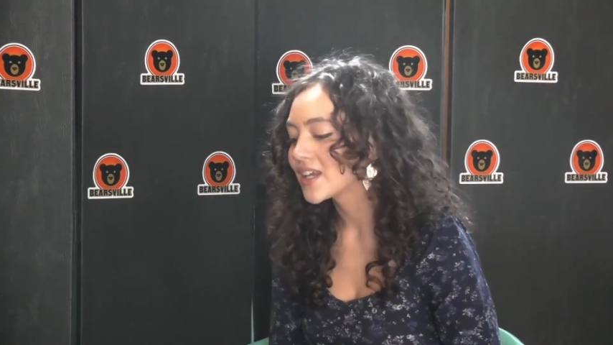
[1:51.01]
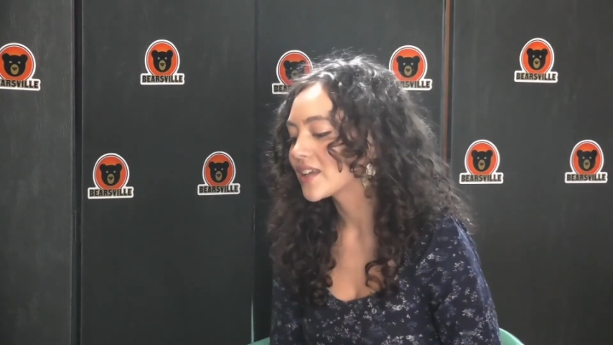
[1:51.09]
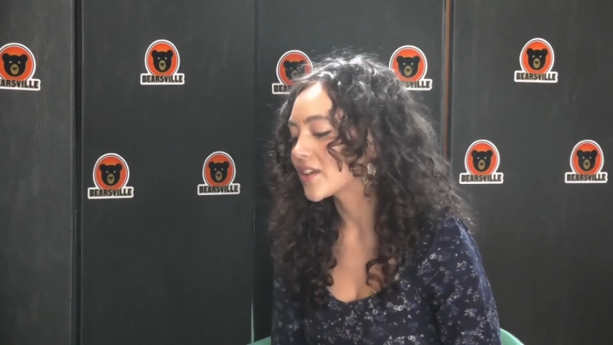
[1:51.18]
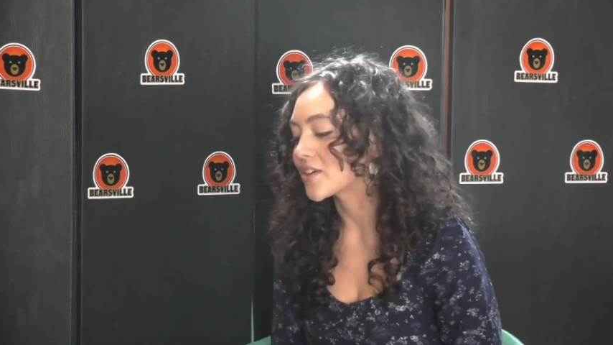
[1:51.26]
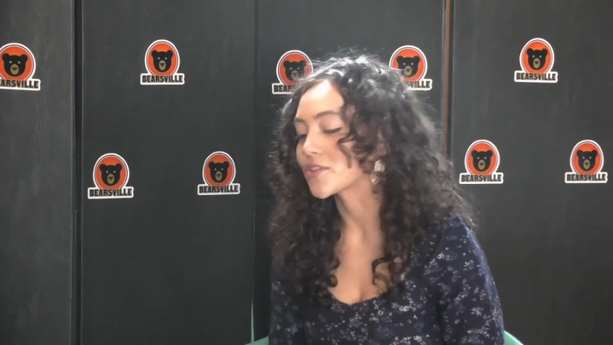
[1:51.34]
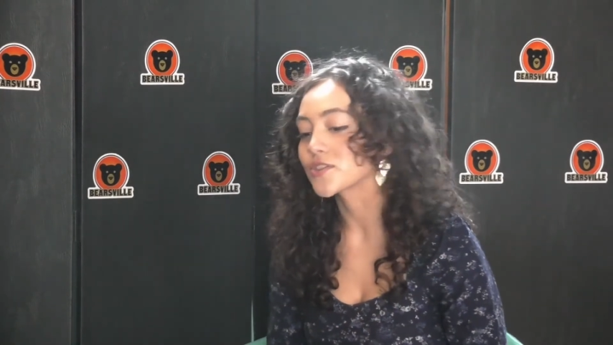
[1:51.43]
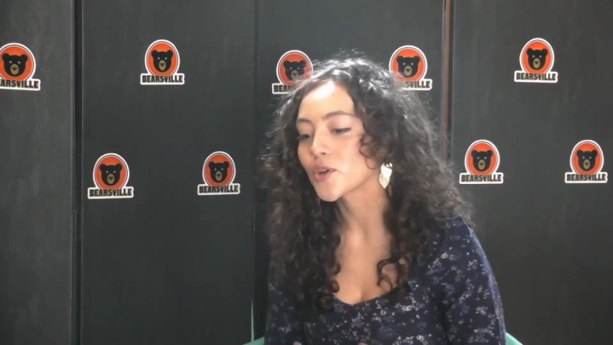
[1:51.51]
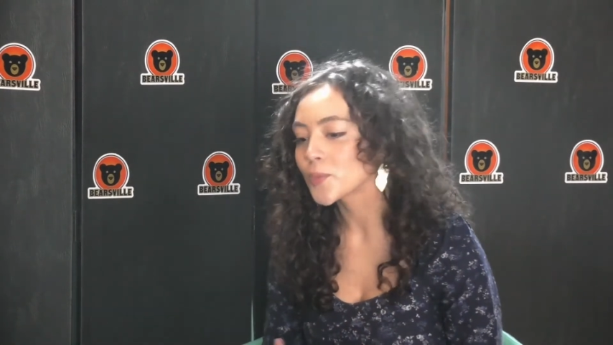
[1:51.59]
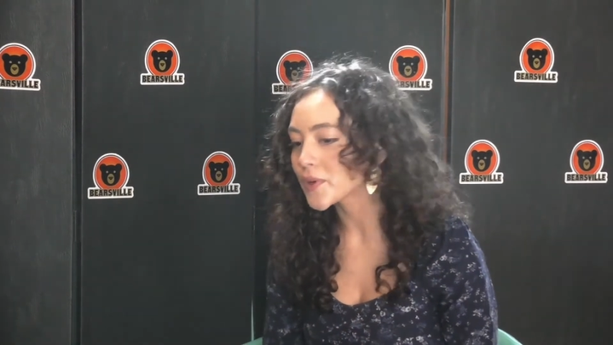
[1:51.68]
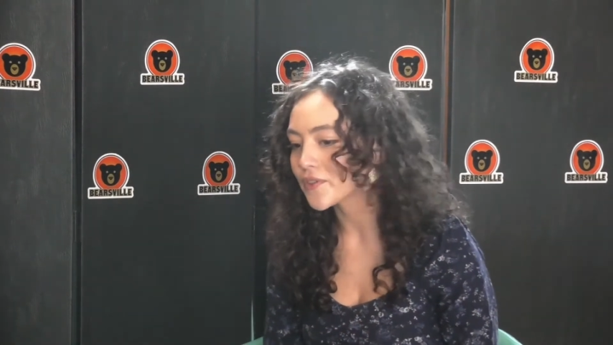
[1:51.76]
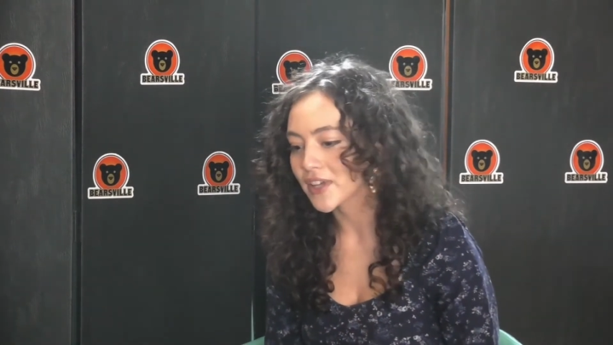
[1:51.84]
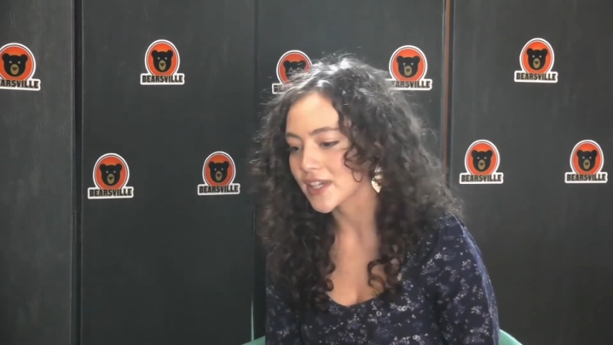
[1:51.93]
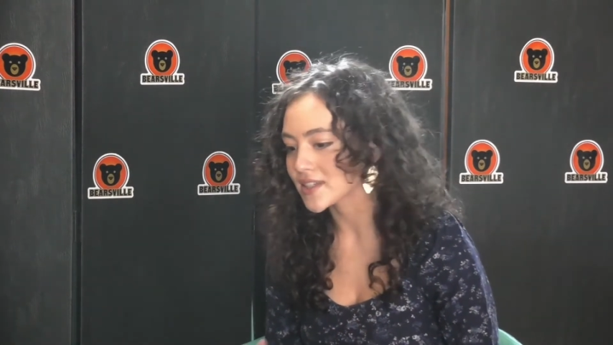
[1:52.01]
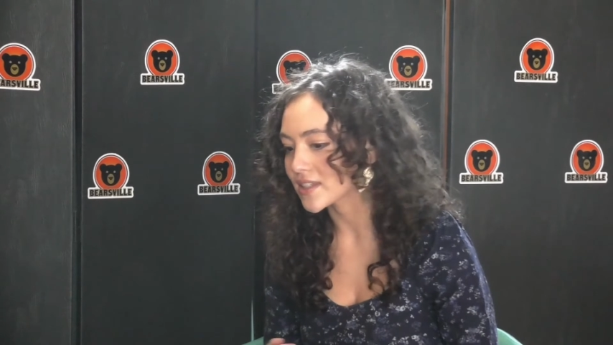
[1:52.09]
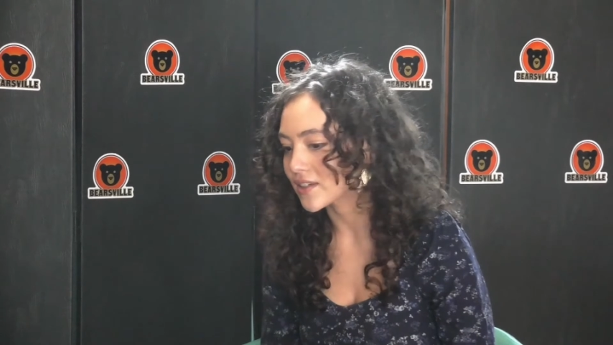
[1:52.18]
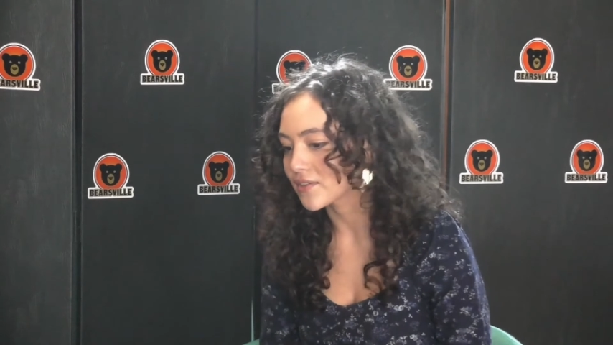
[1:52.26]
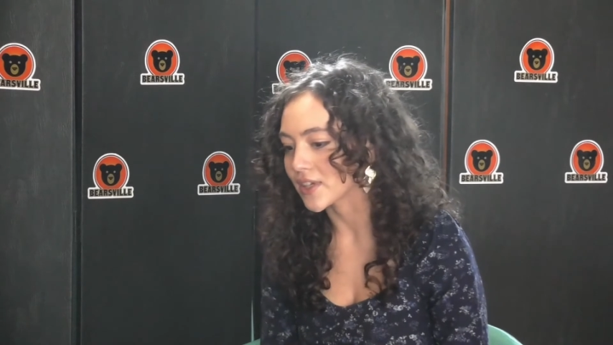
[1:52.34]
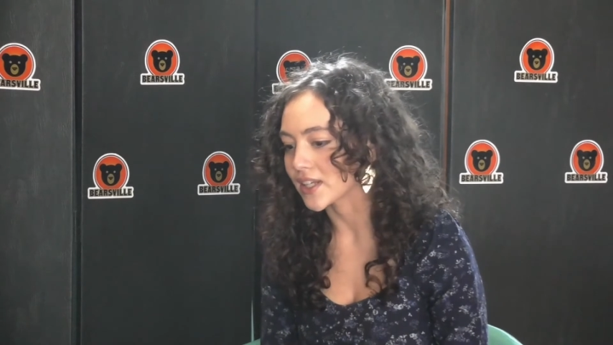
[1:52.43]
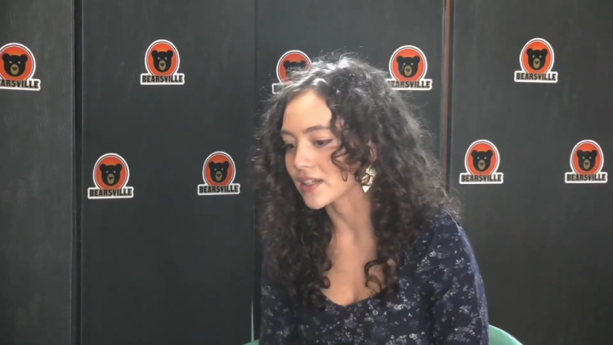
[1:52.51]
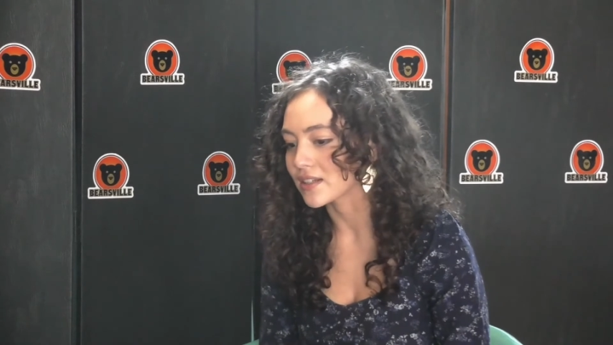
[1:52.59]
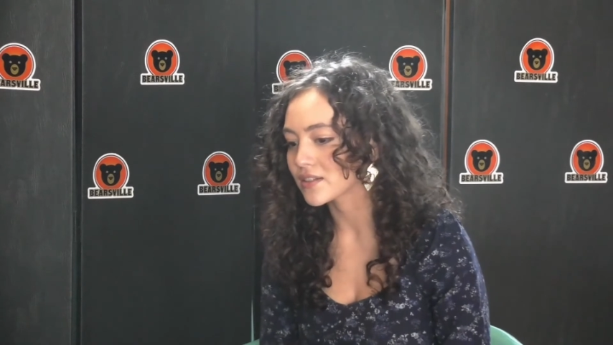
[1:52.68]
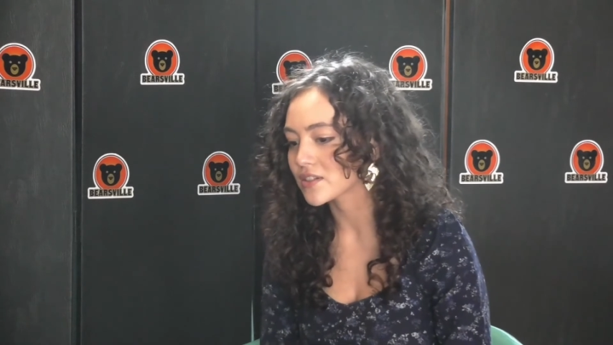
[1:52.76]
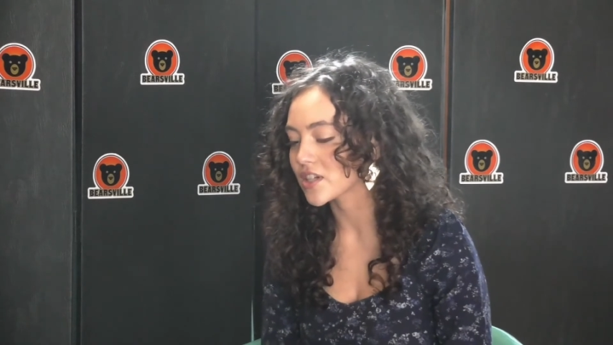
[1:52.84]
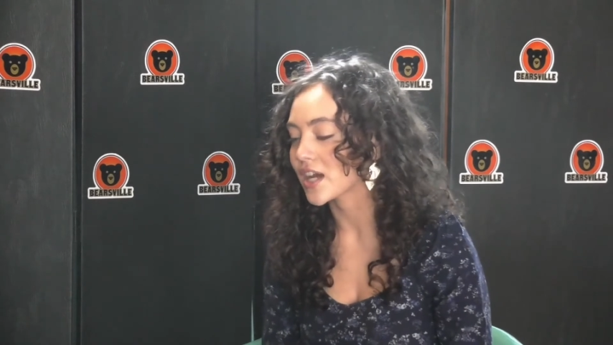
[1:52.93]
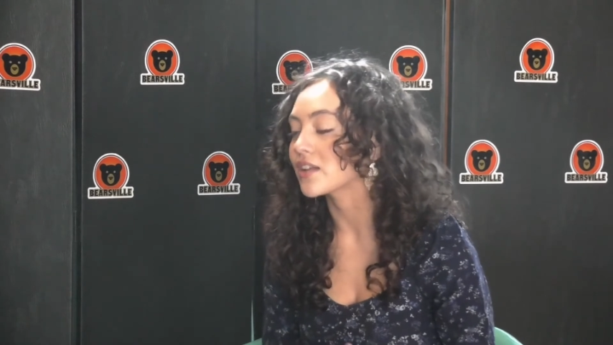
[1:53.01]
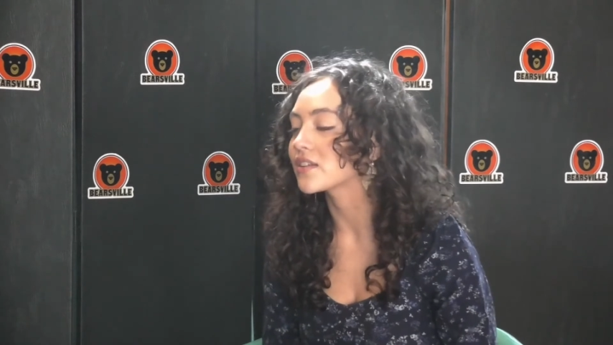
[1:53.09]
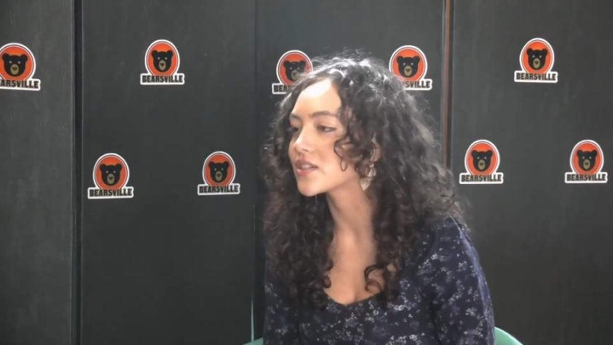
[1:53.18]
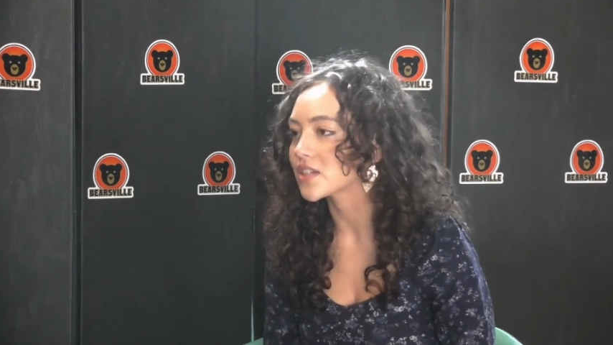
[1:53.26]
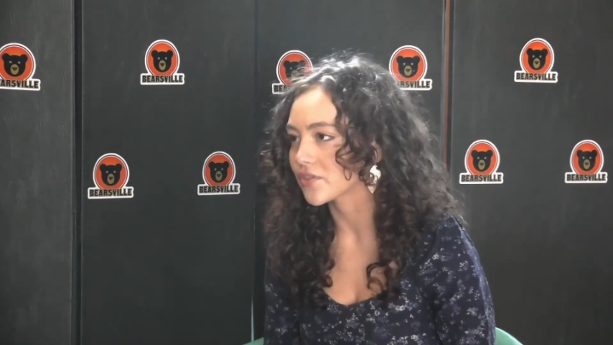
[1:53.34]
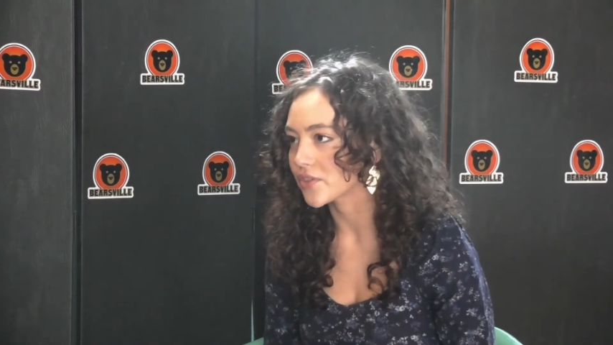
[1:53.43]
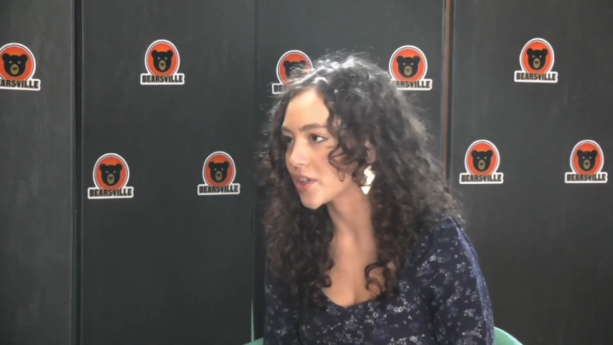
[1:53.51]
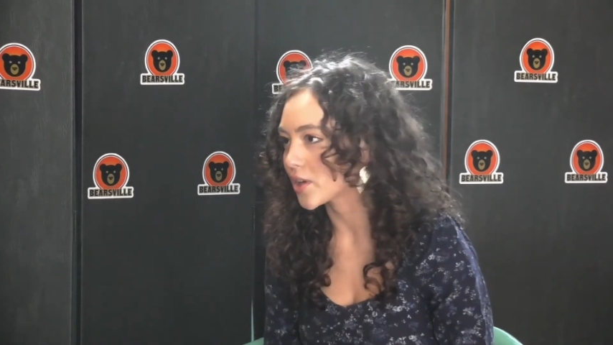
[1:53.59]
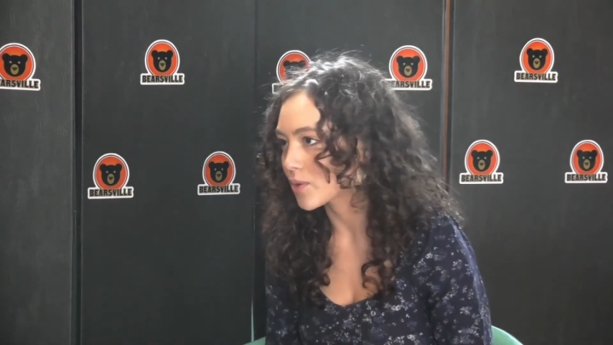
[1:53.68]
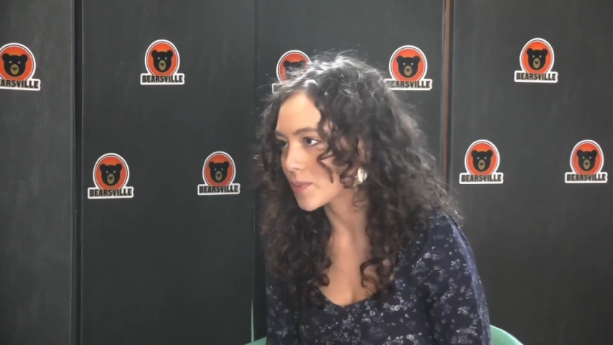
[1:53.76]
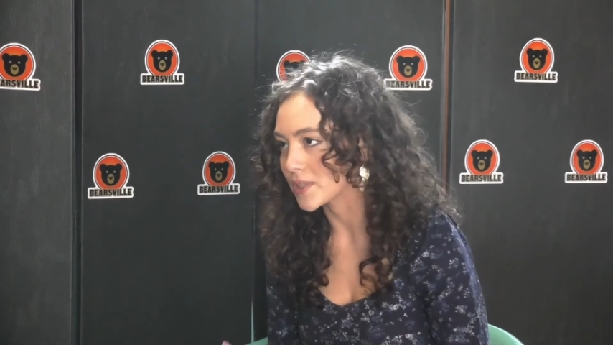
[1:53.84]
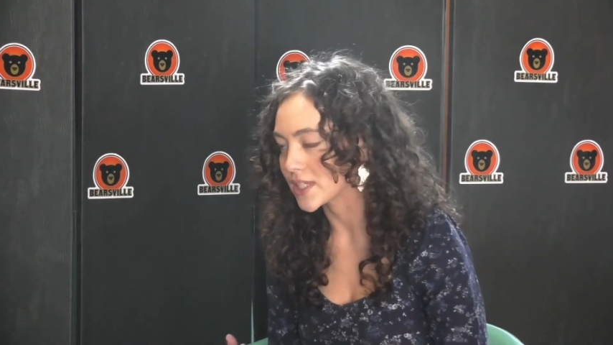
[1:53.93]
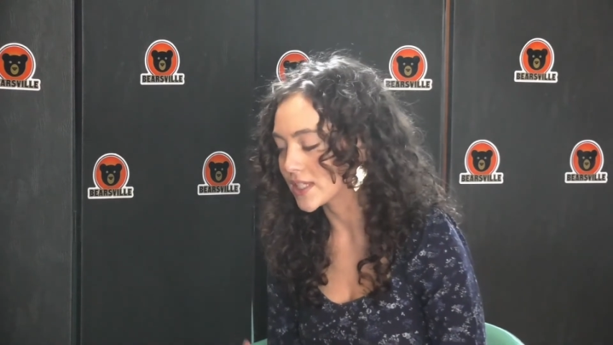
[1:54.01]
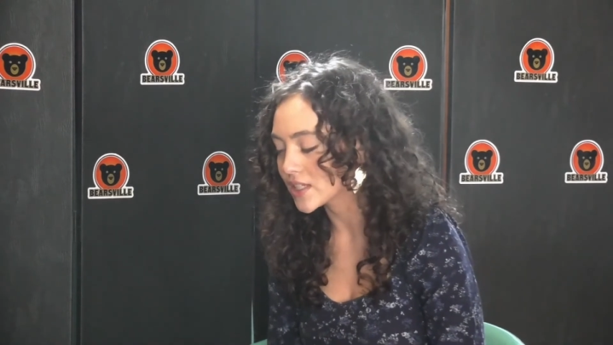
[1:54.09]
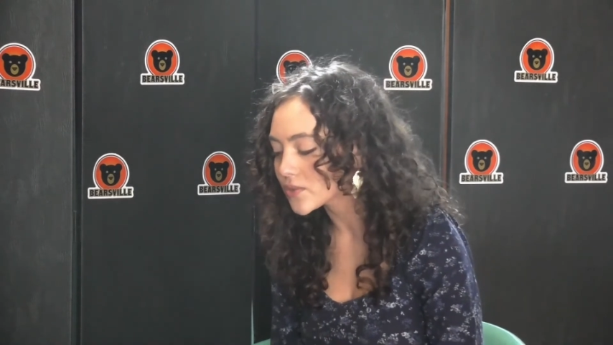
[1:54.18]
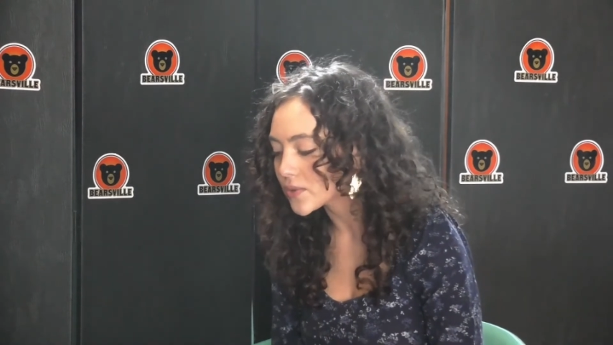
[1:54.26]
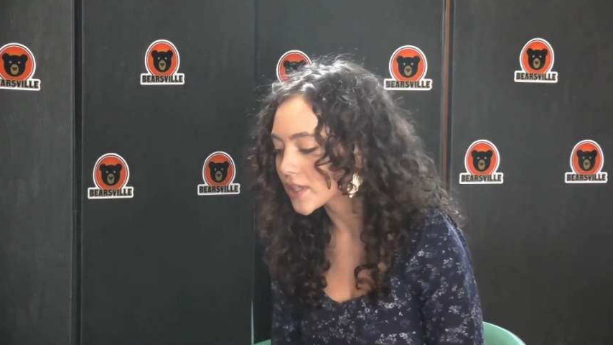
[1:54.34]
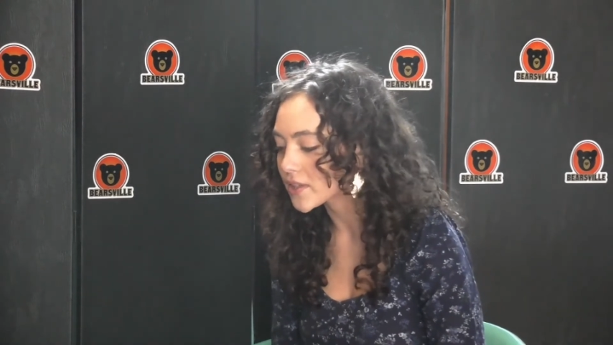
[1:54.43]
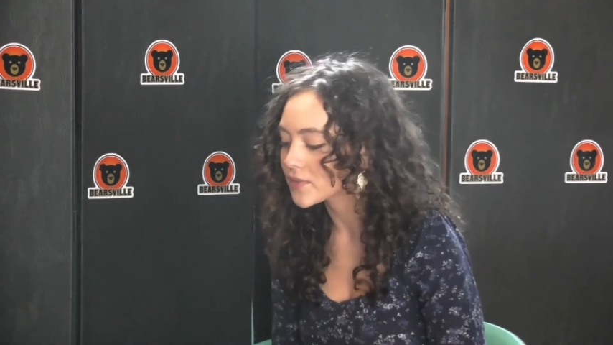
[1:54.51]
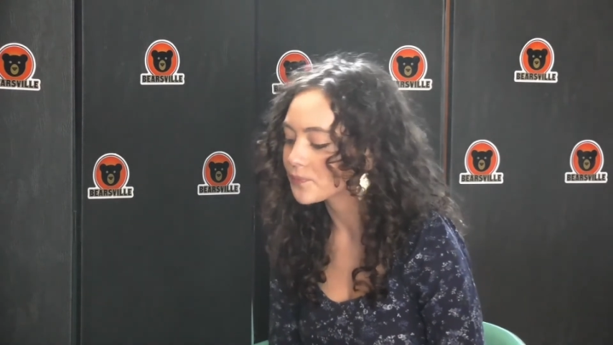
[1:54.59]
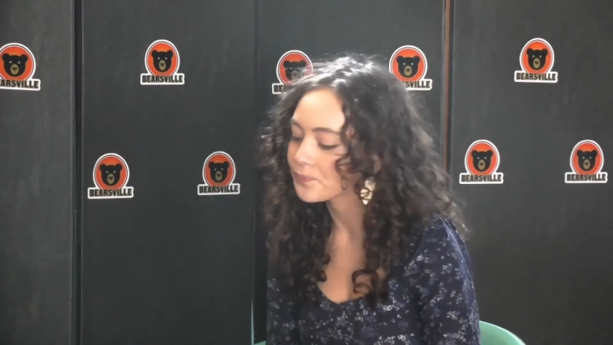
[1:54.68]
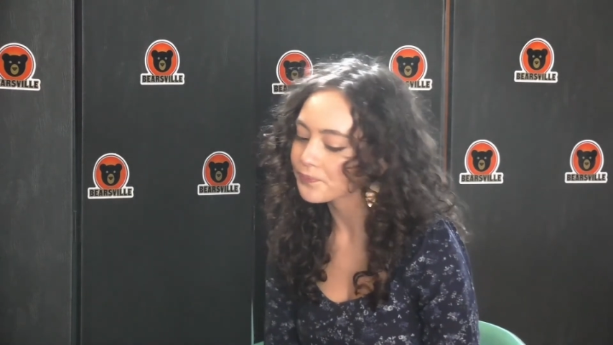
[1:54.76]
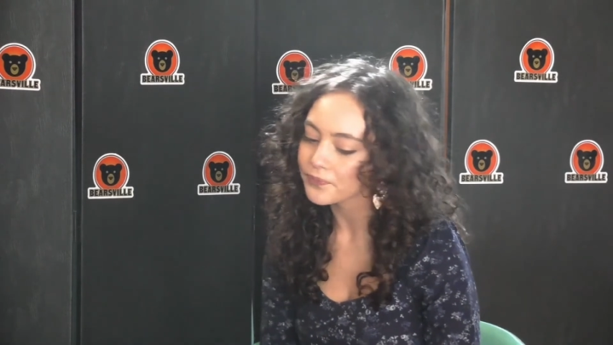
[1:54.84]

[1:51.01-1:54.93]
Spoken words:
are so pervasive and challenging for young women to deal with.